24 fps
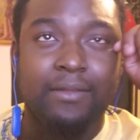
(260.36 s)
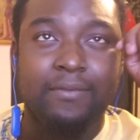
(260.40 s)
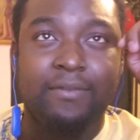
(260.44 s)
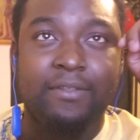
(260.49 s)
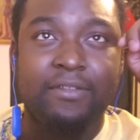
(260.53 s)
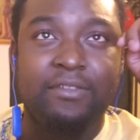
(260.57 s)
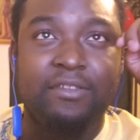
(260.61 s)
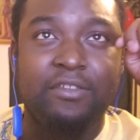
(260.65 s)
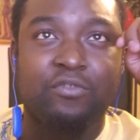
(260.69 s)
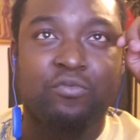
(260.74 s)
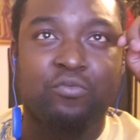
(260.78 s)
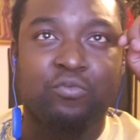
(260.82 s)

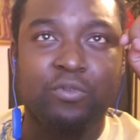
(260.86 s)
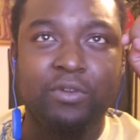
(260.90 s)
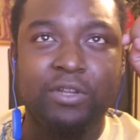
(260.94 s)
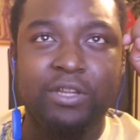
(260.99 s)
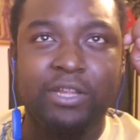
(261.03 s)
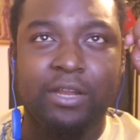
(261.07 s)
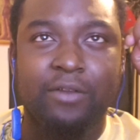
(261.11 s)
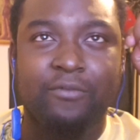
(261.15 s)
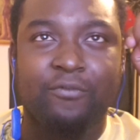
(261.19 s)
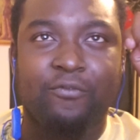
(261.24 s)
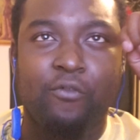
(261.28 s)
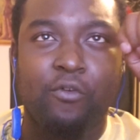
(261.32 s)
This is
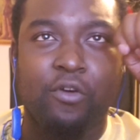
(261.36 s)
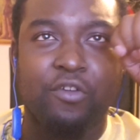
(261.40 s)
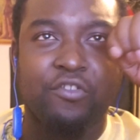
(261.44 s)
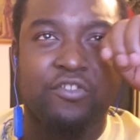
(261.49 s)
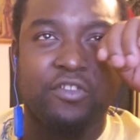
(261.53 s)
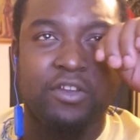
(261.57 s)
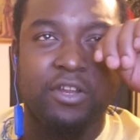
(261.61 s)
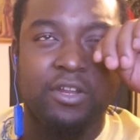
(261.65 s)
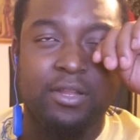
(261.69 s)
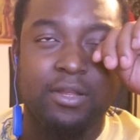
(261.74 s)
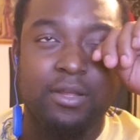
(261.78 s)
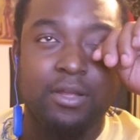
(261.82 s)
really
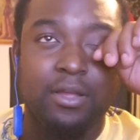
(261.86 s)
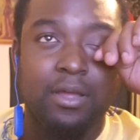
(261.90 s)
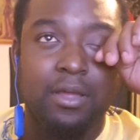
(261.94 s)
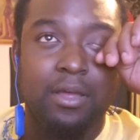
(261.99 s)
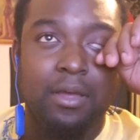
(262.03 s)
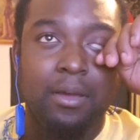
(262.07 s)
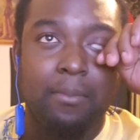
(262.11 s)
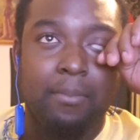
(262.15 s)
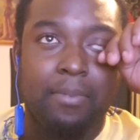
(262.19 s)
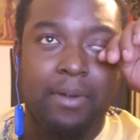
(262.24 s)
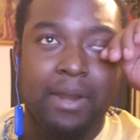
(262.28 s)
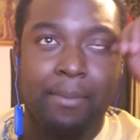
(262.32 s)
unfortunate,
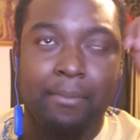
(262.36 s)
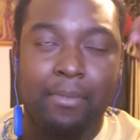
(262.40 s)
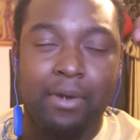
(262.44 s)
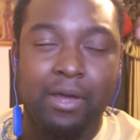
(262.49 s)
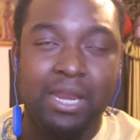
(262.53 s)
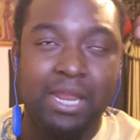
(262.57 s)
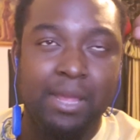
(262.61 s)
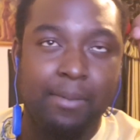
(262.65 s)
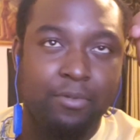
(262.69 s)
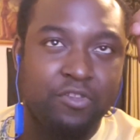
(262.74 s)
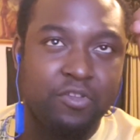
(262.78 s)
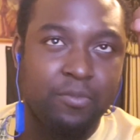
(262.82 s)
but I'm
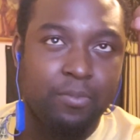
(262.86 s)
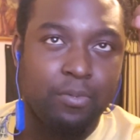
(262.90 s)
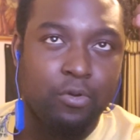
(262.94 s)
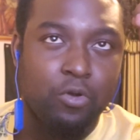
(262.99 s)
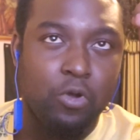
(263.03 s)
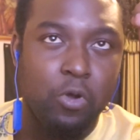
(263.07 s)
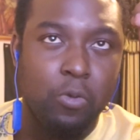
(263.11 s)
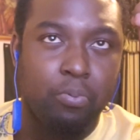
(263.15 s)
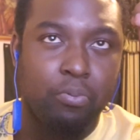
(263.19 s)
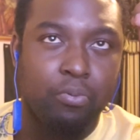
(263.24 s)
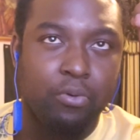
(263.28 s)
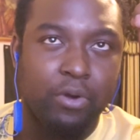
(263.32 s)
unable to
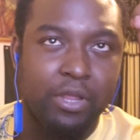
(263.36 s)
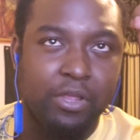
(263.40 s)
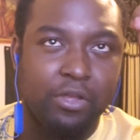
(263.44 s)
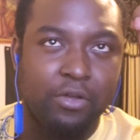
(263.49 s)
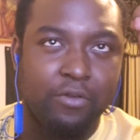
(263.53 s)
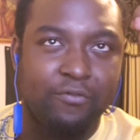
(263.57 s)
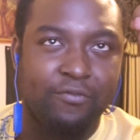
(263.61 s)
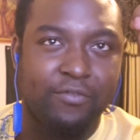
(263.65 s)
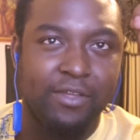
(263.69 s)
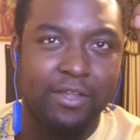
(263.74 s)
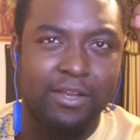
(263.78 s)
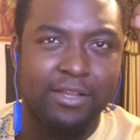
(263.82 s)
recuperate
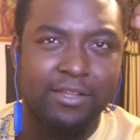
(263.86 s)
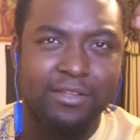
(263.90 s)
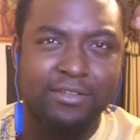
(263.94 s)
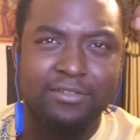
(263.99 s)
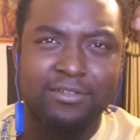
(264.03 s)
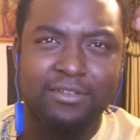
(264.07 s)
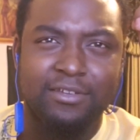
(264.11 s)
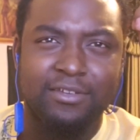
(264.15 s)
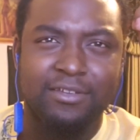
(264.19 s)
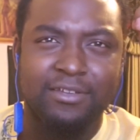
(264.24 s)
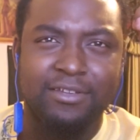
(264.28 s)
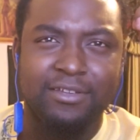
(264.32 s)
your
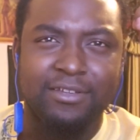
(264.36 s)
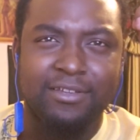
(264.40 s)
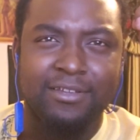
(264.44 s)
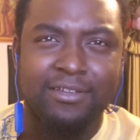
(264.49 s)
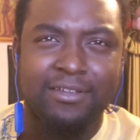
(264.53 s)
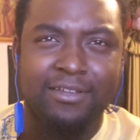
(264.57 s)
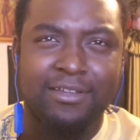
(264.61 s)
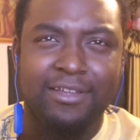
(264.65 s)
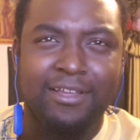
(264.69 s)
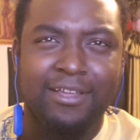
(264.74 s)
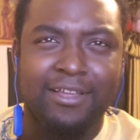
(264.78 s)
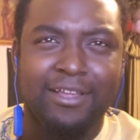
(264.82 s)
feelings.
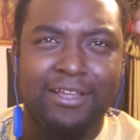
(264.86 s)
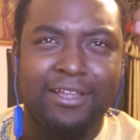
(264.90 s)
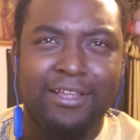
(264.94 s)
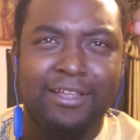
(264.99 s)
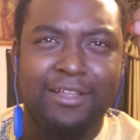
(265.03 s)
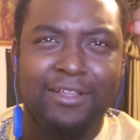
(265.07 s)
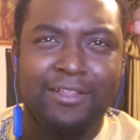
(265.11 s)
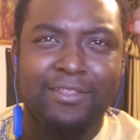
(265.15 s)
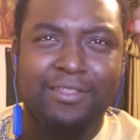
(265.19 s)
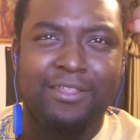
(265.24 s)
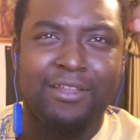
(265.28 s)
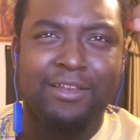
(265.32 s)

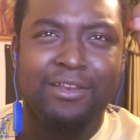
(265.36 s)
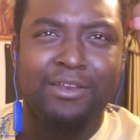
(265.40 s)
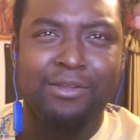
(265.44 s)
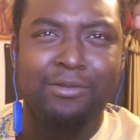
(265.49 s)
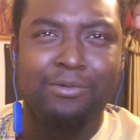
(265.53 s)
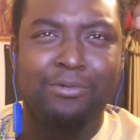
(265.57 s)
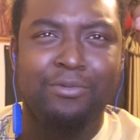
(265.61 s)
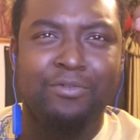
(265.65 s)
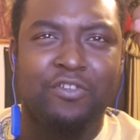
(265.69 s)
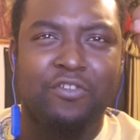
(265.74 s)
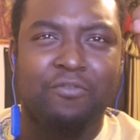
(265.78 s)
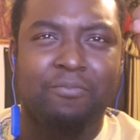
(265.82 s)
The
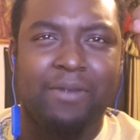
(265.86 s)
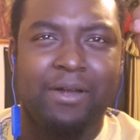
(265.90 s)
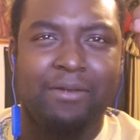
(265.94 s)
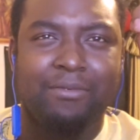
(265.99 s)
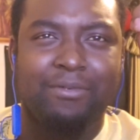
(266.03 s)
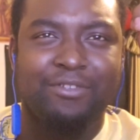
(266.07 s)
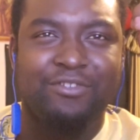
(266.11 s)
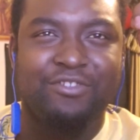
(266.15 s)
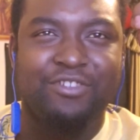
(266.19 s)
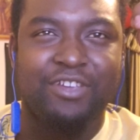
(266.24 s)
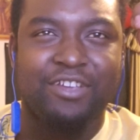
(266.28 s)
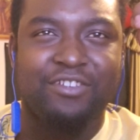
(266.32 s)
news of my
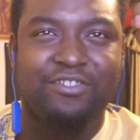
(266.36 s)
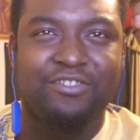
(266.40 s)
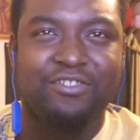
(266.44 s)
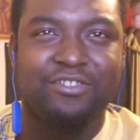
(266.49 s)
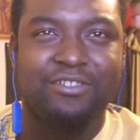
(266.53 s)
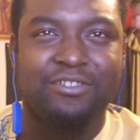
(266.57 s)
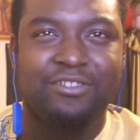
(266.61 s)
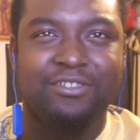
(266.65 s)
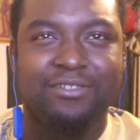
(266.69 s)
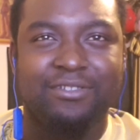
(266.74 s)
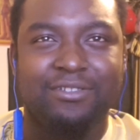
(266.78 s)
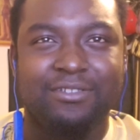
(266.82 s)

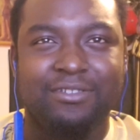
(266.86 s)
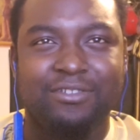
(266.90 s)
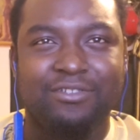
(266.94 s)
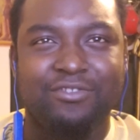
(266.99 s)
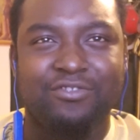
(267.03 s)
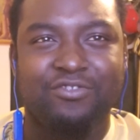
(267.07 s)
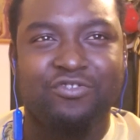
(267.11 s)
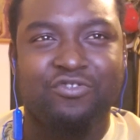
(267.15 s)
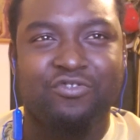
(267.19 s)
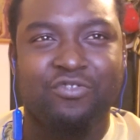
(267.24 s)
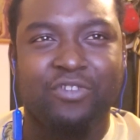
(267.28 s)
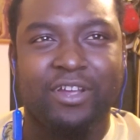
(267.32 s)
rejection
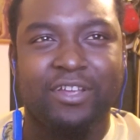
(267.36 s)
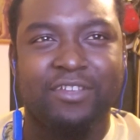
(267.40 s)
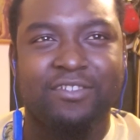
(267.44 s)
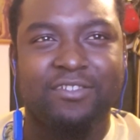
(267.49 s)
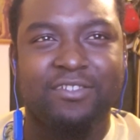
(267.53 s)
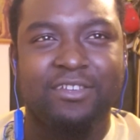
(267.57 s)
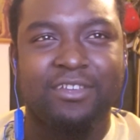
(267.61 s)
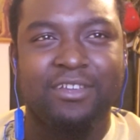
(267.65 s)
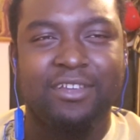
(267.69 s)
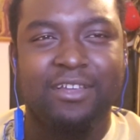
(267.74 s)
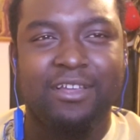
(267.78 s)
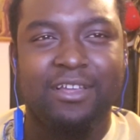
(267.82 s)

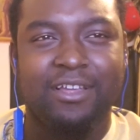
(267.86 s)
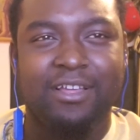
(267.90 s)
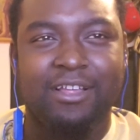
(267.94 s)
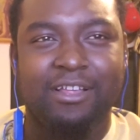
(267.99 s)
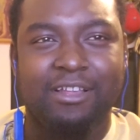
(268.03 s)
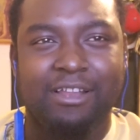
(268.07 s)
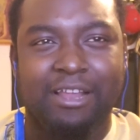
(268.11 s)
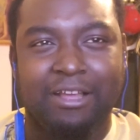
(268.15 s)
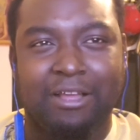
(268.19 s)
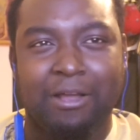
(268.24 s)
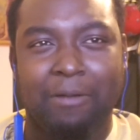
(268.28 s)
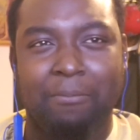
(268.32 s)
strikes
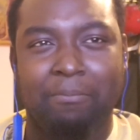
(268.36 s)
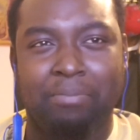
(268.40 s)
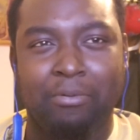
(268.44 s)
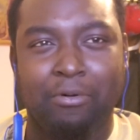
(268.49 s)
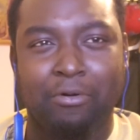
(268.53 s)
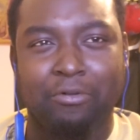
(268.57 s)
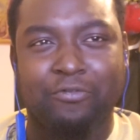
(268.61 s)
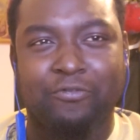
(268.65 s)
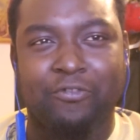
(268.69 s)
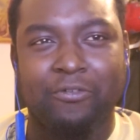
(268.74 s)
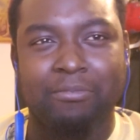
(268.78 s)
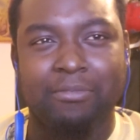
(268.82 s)
like a
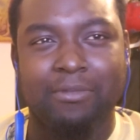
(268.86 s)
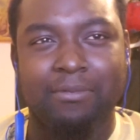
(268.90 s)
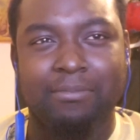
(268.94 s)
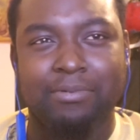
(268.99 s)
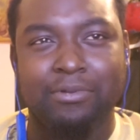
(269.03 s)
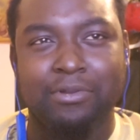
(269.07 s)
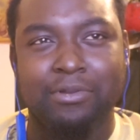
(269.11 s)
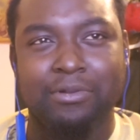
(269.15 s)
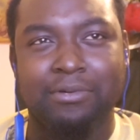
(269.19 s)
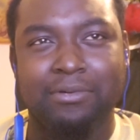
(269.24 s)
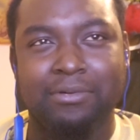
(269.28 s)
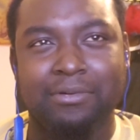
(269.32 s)
bolt from the
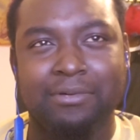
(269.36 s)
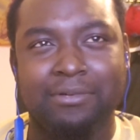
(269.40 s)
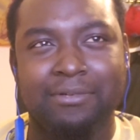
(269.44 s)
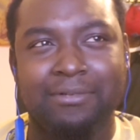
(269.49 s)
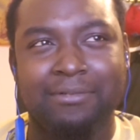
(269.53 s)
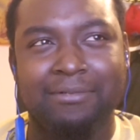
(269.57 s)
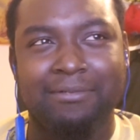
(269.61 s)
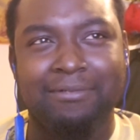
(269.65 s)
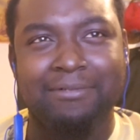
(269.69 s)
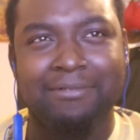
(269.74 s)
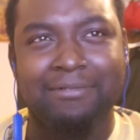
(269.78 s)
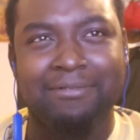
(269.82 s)
blue.
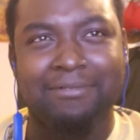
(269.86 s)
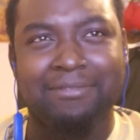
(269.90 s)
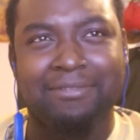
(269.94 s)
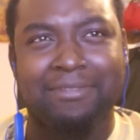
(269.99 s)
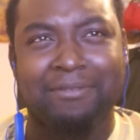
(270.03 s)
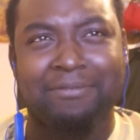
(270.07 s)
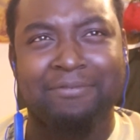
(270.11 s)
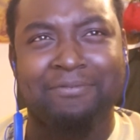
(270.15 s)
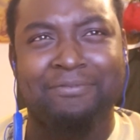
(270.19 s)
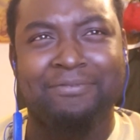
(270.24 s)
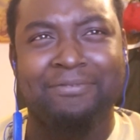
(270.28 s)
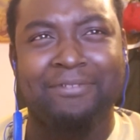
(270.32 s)
What
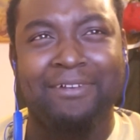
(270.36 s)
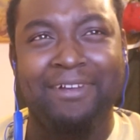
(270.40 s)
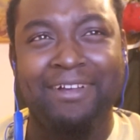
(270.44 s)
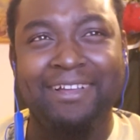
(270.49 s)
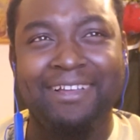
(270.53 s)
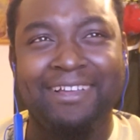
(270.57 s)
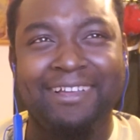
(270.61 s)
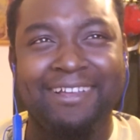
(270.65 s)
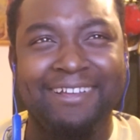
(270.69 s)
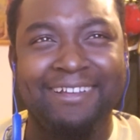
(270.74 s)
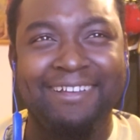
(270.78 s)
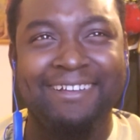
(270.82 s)

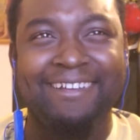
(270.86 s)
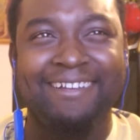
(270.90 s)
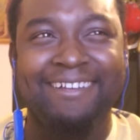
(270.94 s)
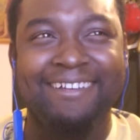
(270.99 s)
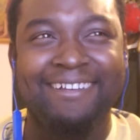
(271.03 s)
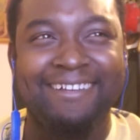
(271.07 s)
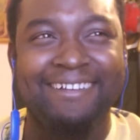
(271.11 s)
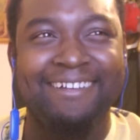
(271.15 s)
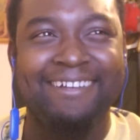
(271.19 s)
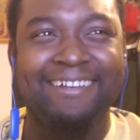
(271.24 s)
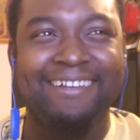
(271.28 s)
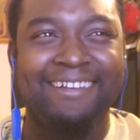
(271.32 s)

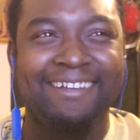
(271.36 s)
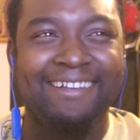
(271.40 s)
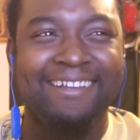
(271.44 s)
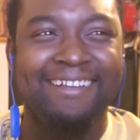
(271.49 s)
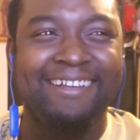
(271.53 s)
the fuck?